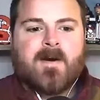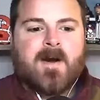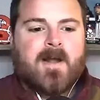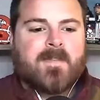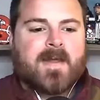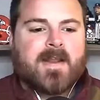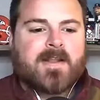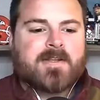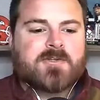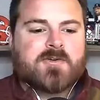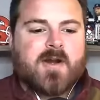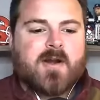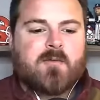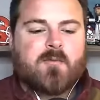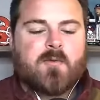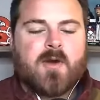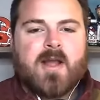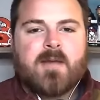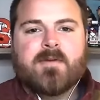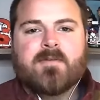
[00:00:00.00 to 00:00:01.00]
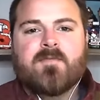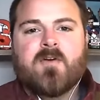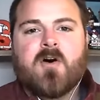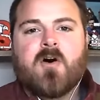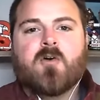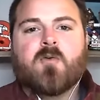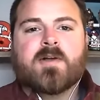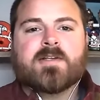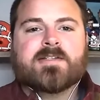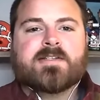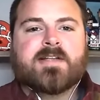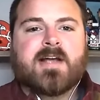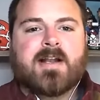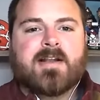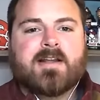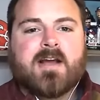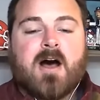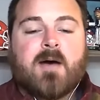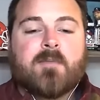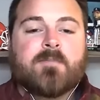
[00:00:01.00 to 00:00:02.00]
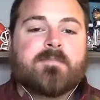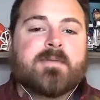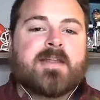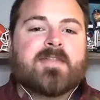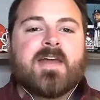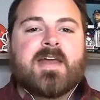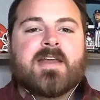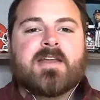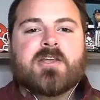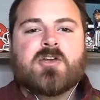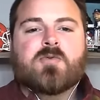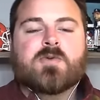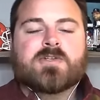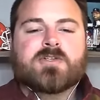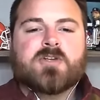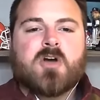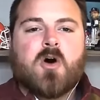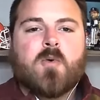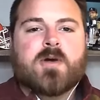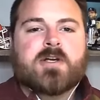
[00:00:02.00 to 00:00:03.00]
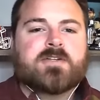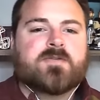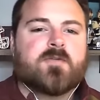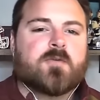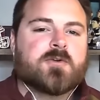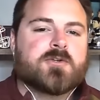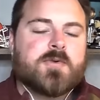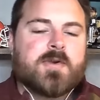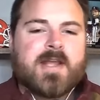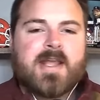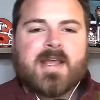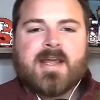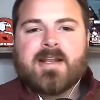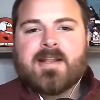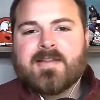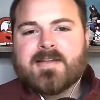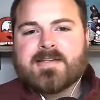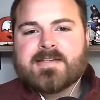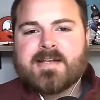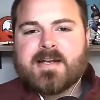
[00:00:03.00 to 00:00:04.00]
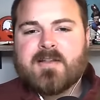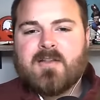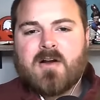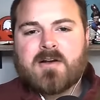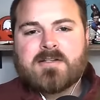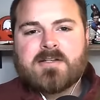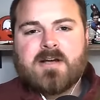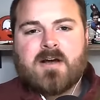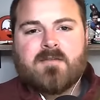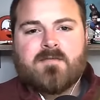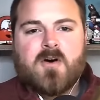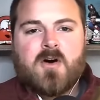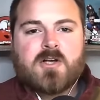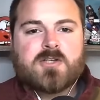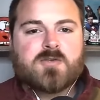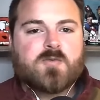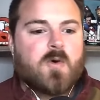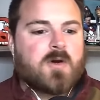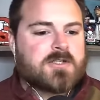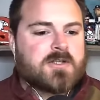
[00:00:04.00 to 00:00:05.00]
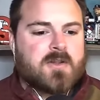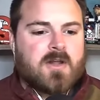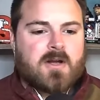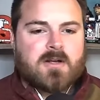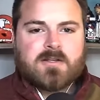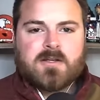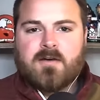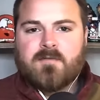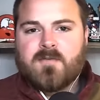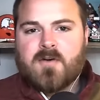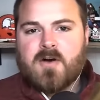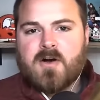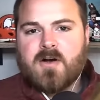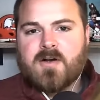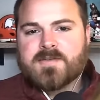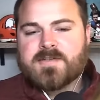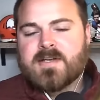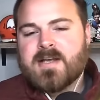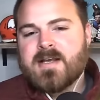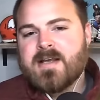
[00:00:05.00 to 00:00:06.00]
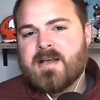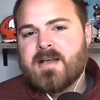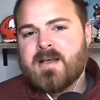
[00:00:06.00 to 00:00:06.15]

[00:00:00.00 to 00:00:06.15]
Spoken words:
All right, that is Grant Ramey, Volquest.com. Big thank you, as always, for tuning in and listening to Locked On Vols, watching Locked On Vols.